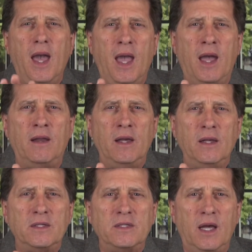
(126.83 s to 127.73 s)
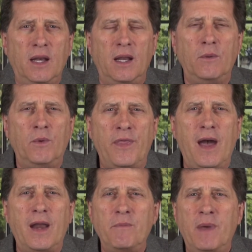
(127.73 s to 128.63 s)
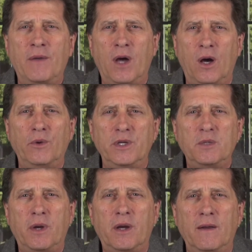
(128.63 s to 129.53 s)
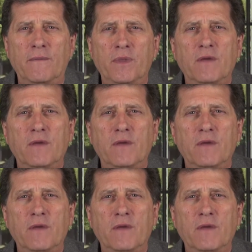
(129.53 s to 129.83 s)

and sudden without it being the Holy Spirit.